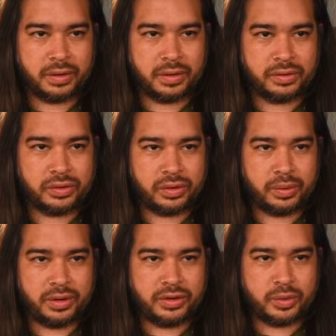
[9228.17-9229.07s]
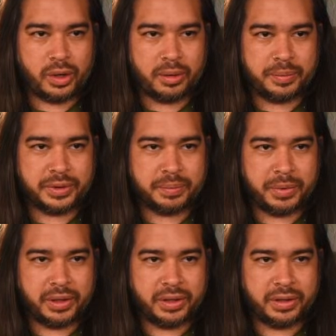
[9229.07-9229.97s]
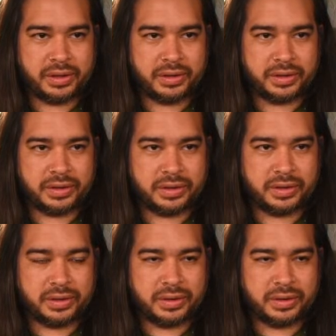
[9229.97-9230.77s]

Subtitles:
It's 3 swaps because